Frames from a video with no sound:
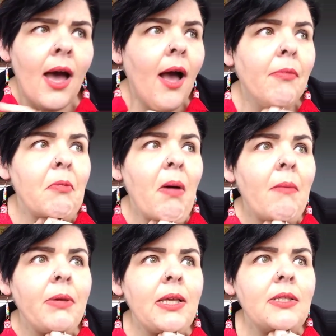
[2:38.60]
The
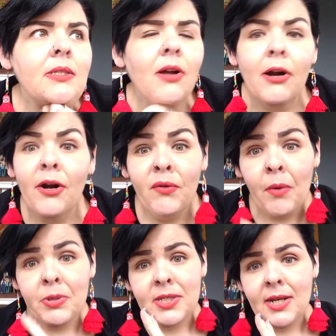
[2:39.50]
pumpkins are
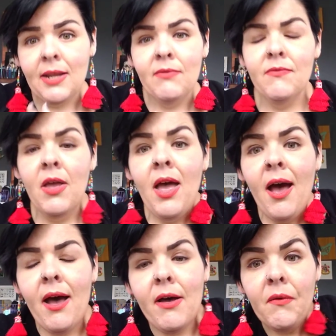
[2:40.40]
representative
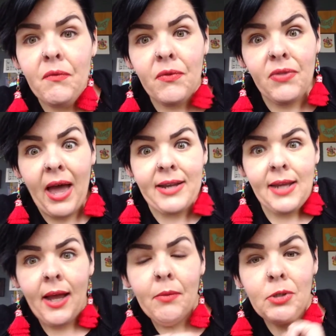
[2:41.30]
of that
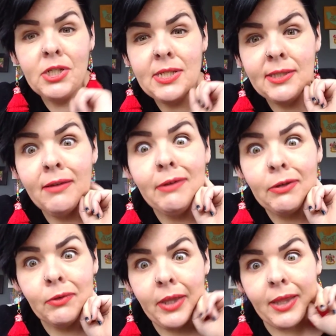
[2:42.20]
time when she's
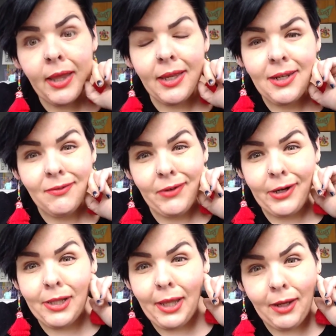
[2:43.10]
living really like in a
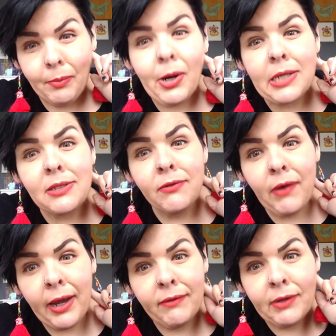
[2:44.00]
very like oppressive
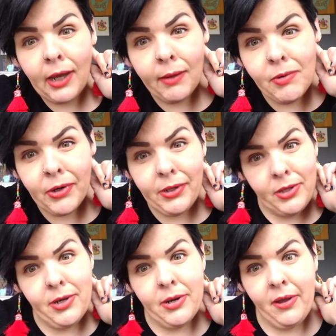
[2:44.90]
kind of time
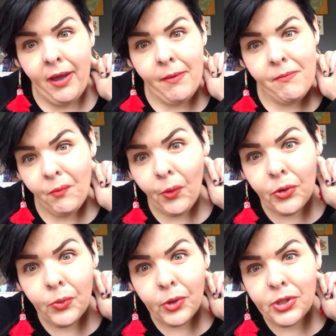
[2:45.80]
during
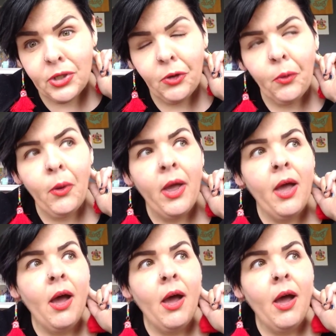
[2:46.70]
World War II.